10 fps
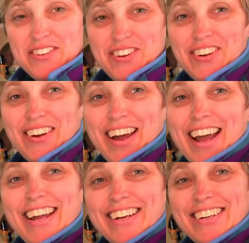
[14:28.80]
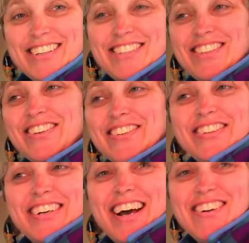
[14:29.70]
dryer, so
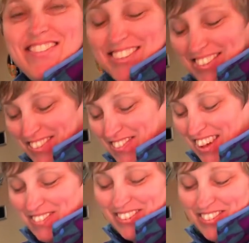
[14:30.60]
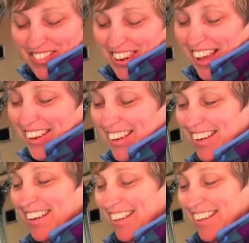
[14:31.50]
I'm using my blow dryer. Wow.